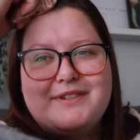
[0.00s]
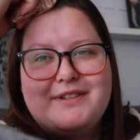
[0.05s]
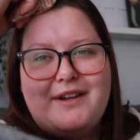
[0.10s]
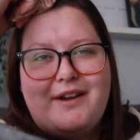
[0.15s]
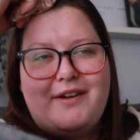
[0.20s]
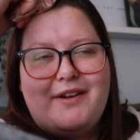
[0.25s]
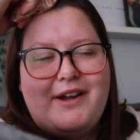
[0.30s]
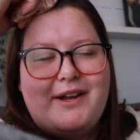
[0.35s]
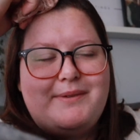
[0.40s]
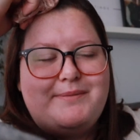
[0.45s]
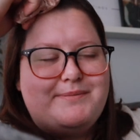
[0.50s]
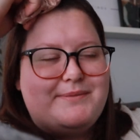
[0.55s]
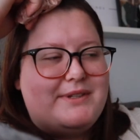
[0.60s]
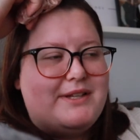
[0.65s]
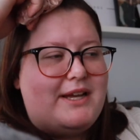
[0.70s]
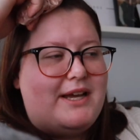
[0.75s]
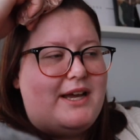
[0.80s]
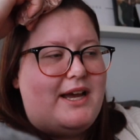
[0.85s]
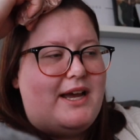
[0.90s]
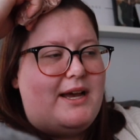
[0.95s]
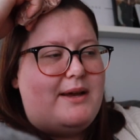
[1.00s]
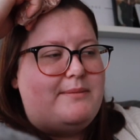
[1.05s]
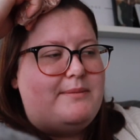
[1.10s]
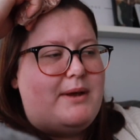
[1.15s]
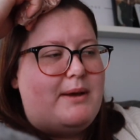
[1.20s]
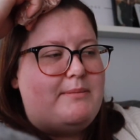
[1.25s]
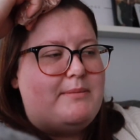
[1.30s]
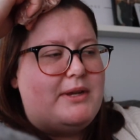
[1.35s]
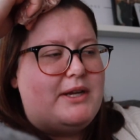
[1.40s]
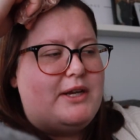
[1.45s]
All right. Um,
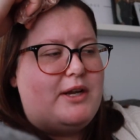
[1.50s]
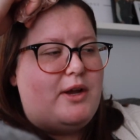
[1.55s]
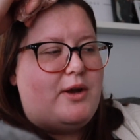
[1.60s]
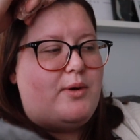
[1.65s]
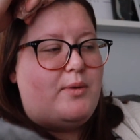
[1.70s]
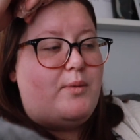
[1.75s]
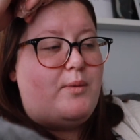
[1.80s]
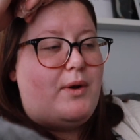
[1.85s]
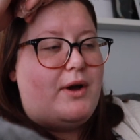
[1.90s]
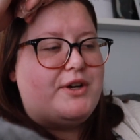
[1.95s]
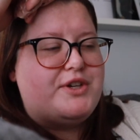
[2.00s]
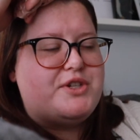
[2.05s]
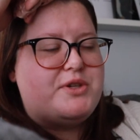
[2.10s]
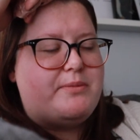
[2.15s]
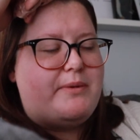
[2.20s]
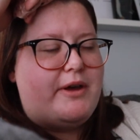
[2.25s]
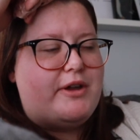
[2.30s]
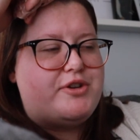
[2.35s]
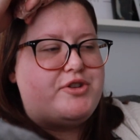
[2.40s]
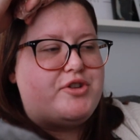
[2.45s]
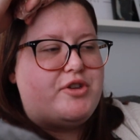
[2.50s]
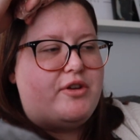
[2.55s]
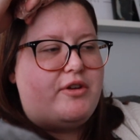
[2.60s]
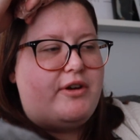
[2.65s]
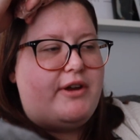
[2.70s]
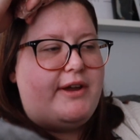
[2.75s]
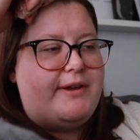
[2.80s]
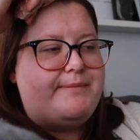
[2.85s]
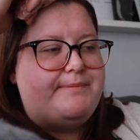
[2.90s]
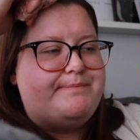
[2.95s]
I'm gonna go watch The
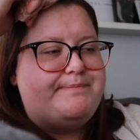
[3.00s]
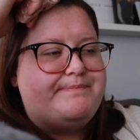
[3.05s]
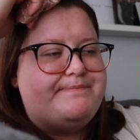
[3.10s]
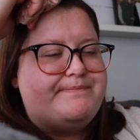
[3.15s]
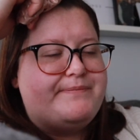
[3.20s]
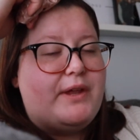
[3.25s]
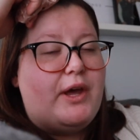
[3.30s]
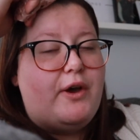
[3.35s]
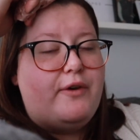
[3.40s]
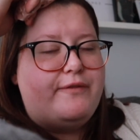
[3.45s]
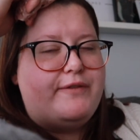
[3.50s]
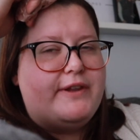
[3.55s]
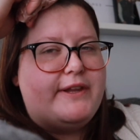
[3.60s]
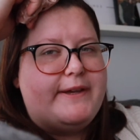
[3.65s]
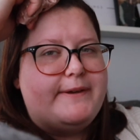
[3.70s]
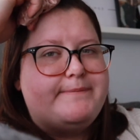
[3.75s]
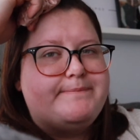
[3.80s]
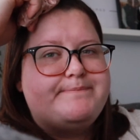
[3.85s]
Bachelorette, hopefully.